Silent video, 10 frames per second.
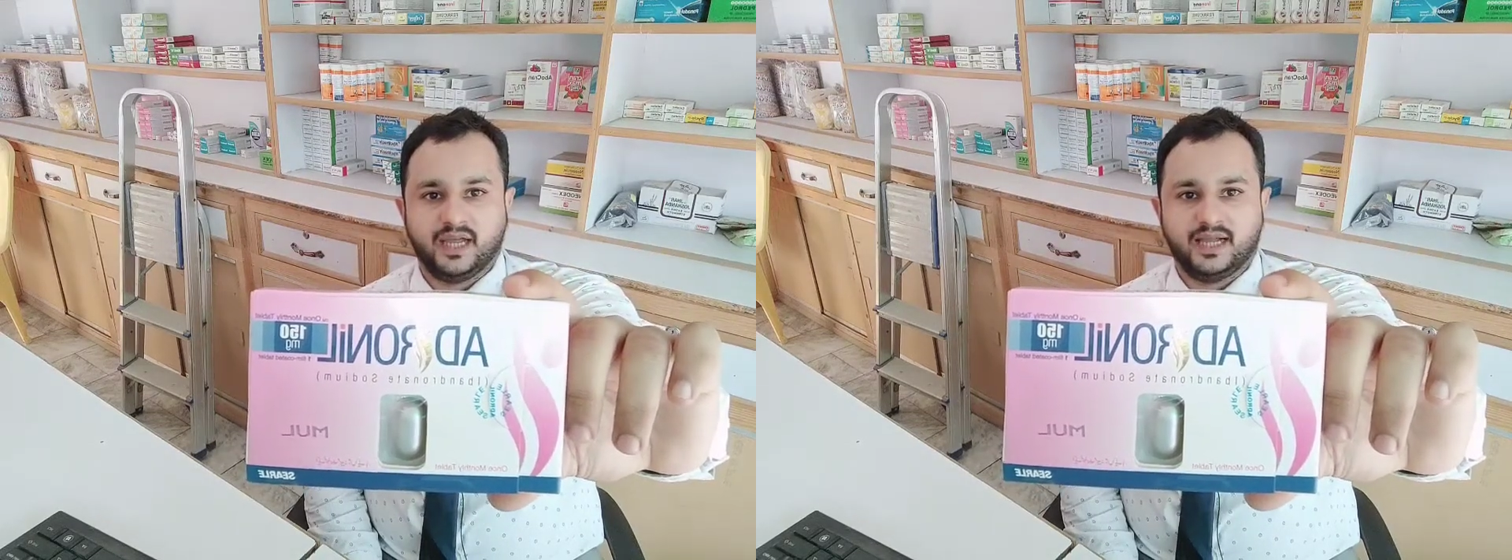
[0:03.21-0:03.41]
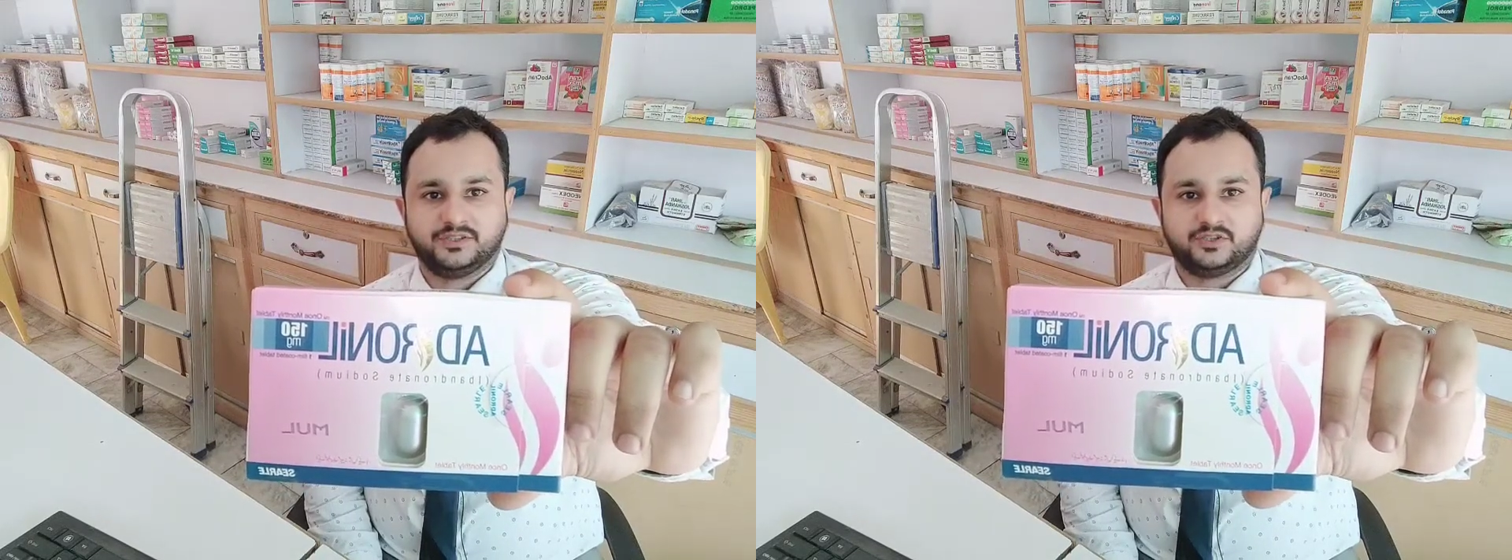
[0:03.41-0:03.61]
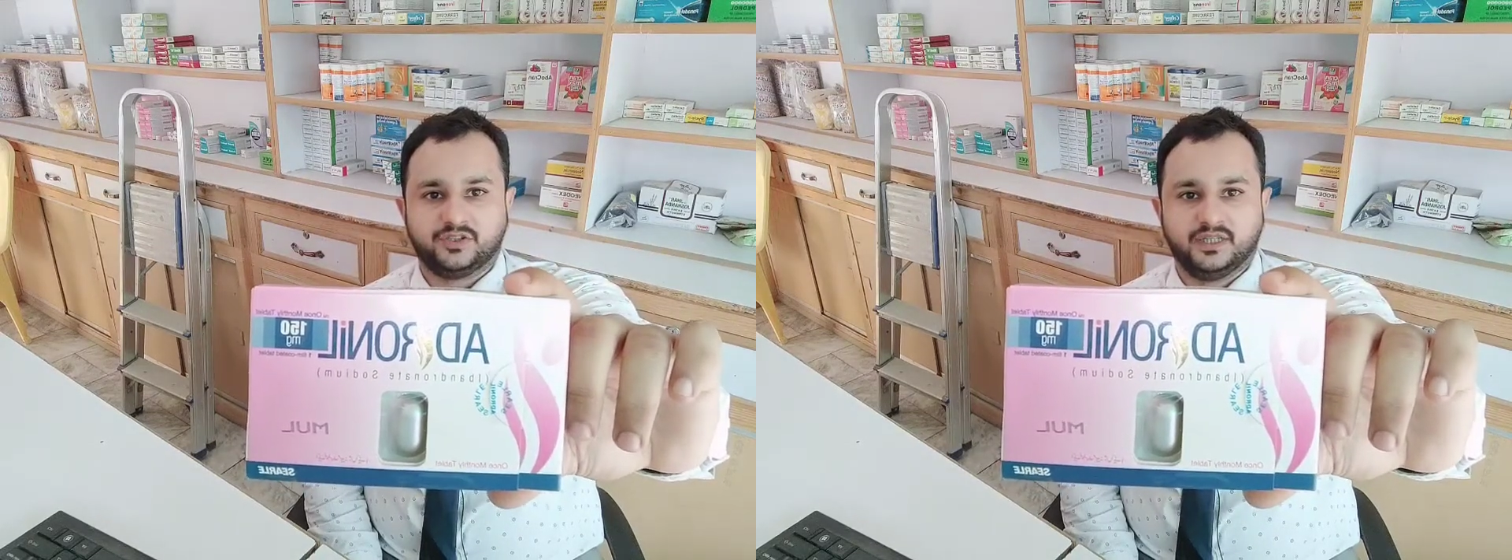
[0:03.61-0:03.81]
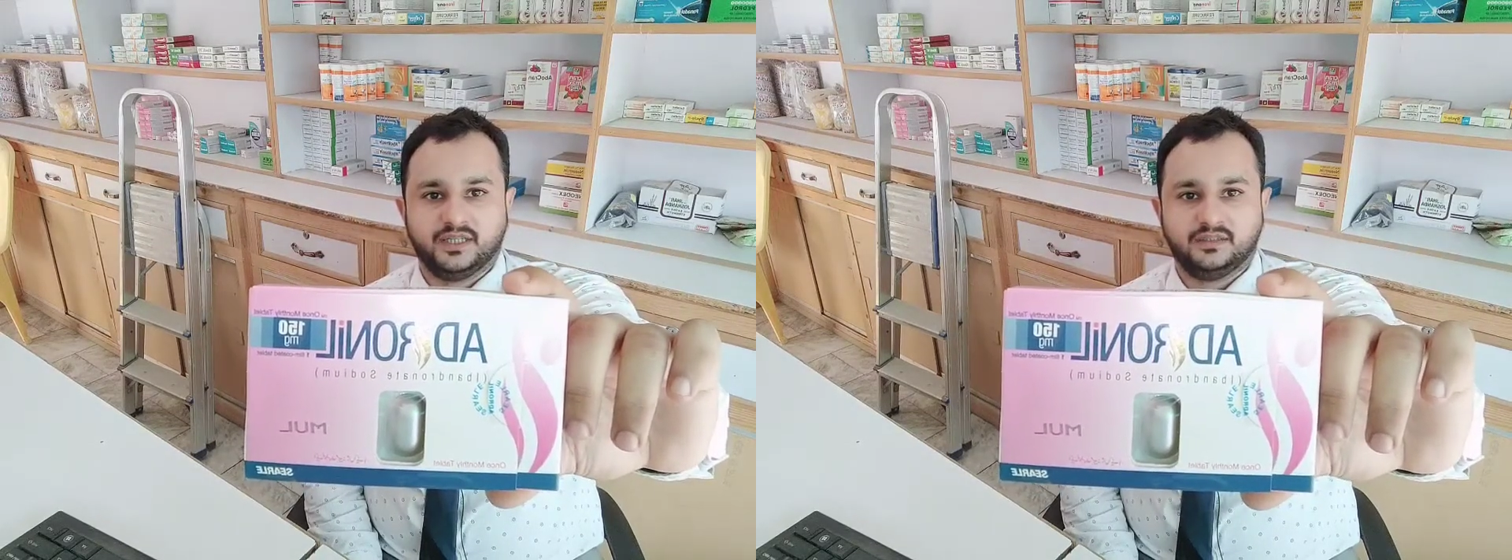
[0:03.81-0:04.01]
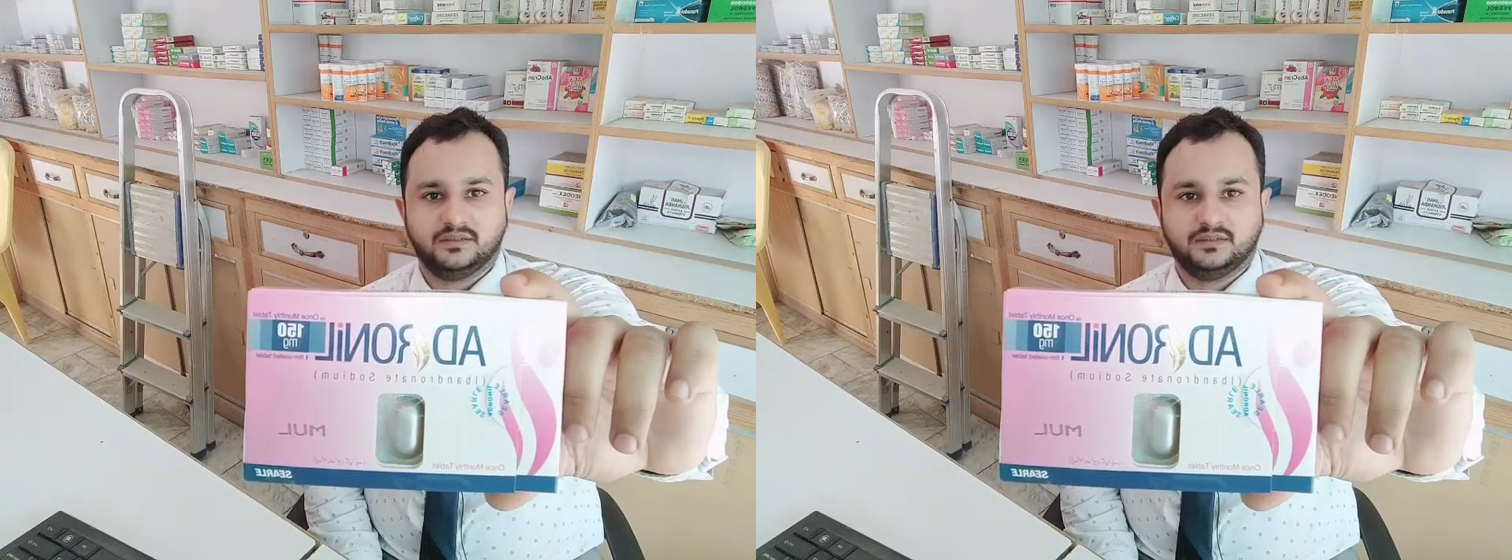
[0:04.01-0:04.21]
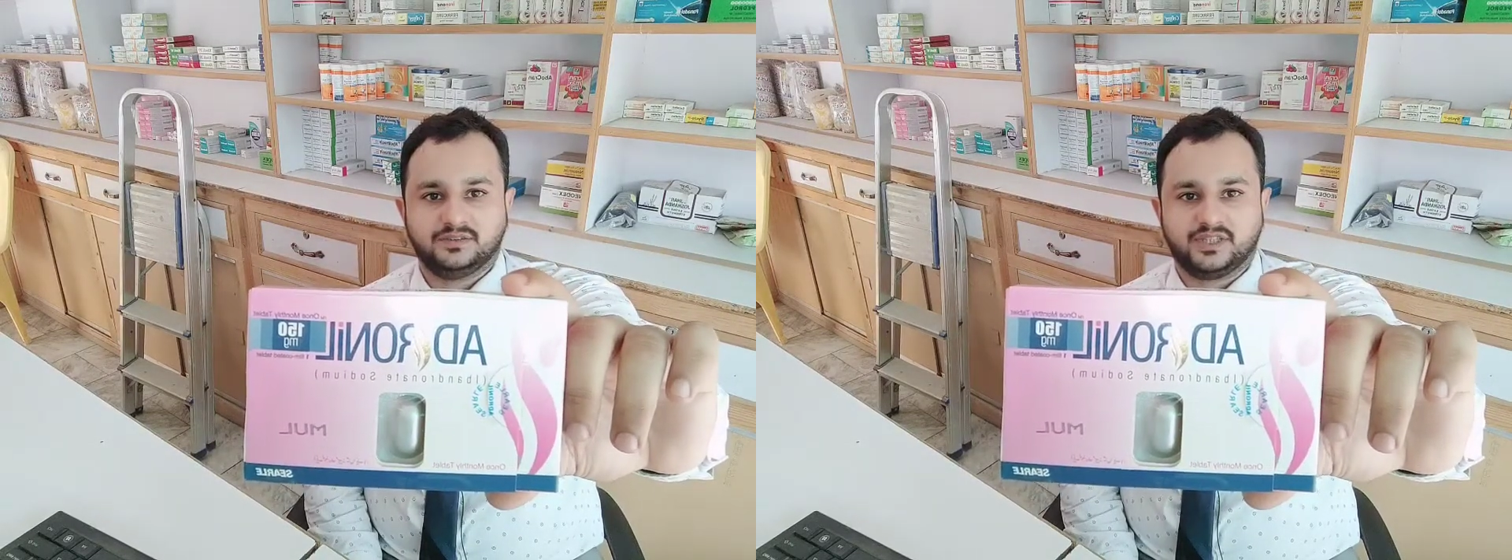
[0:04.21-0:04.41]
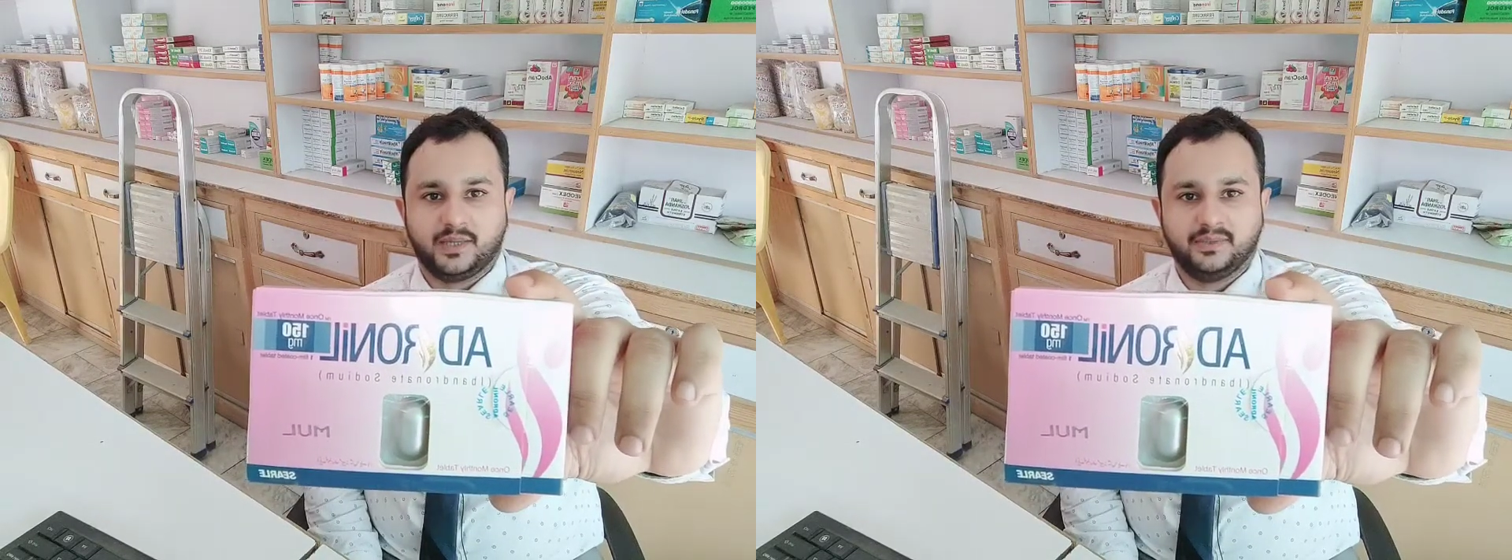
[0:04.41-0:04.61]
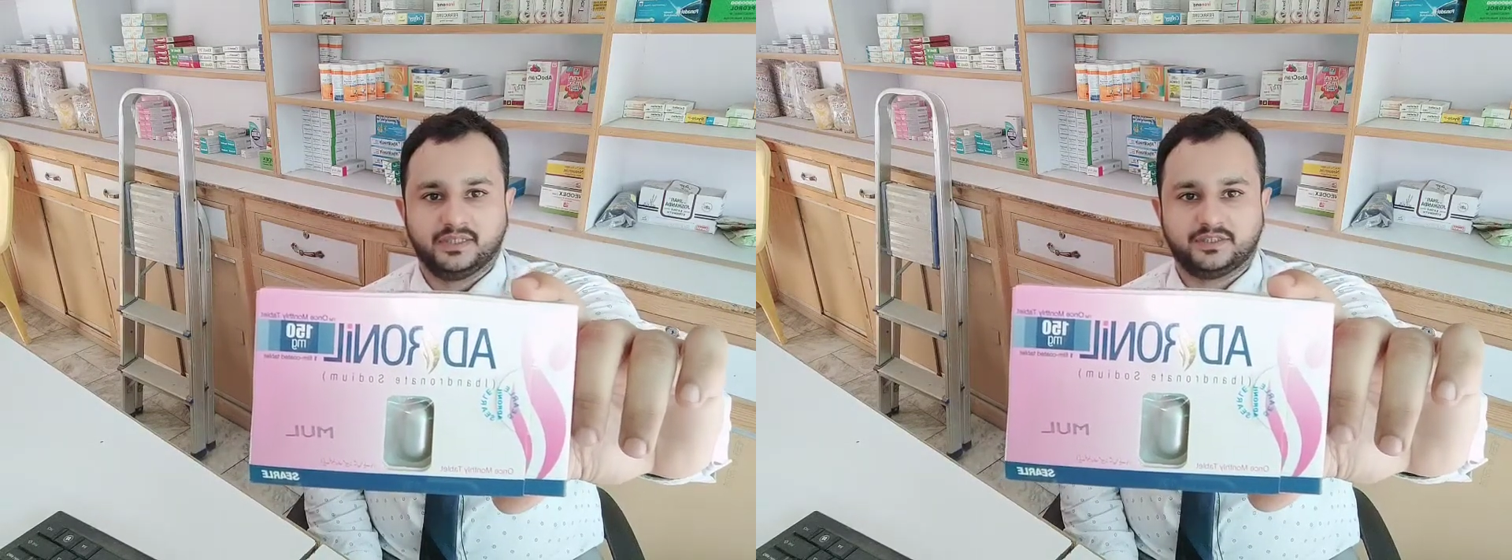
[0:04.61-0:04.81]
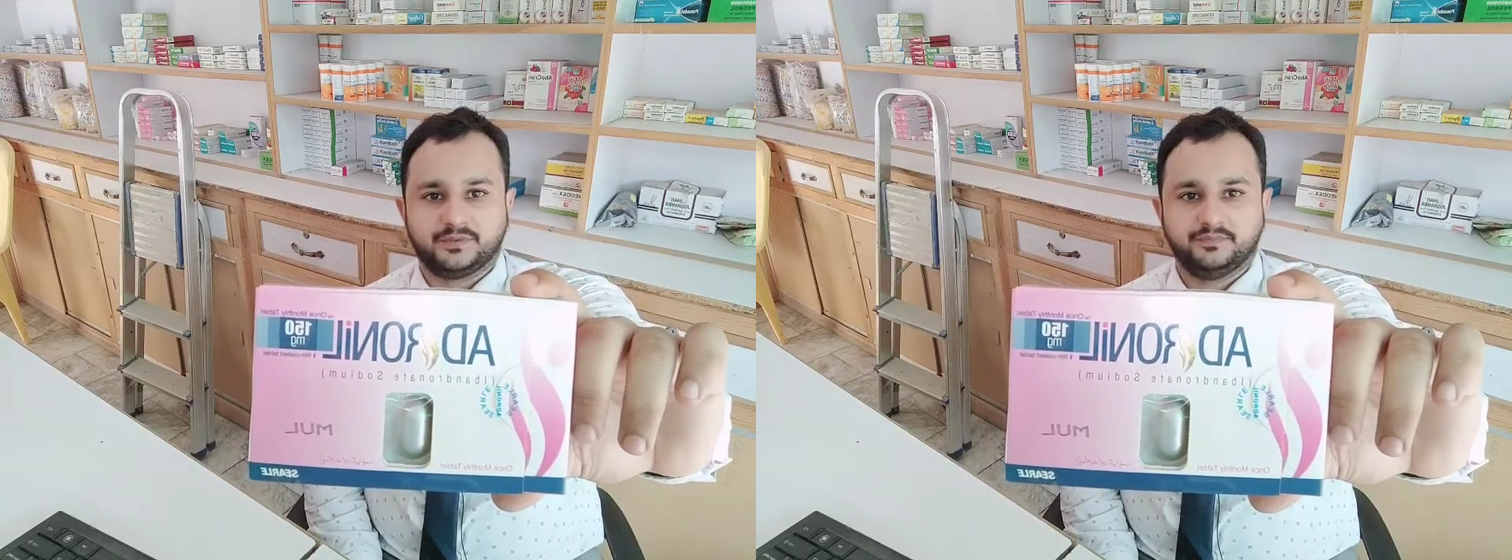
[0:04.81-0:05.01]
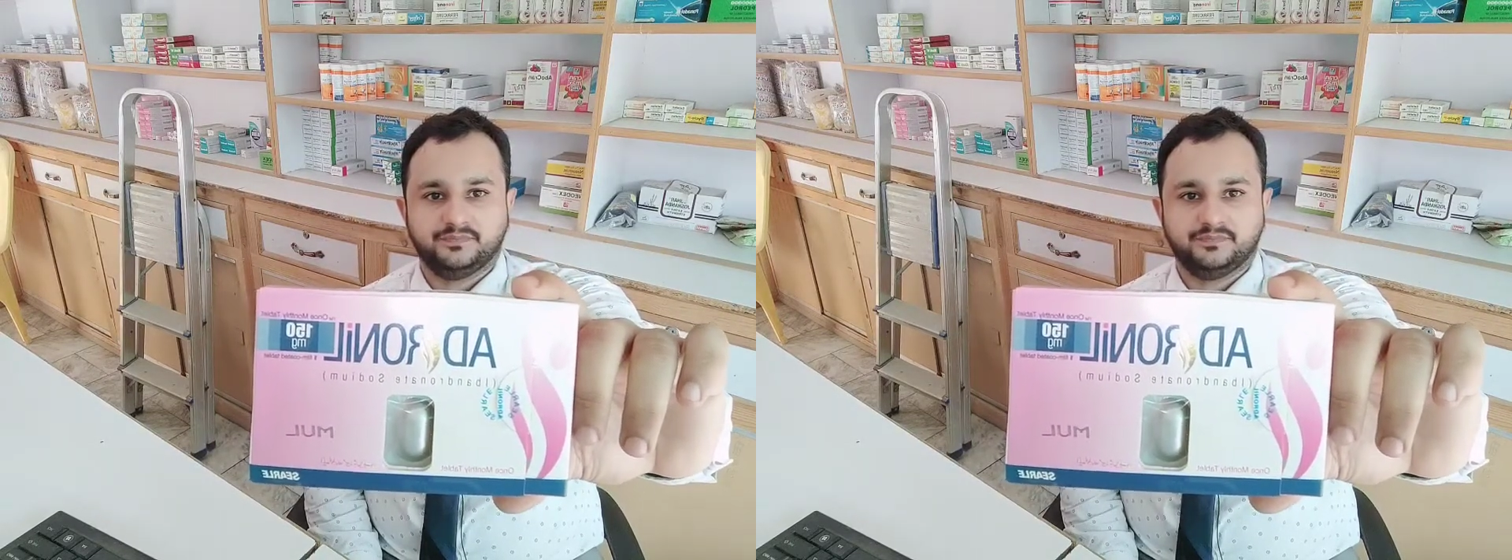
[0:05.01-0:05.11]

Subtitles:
Adronil Tablets.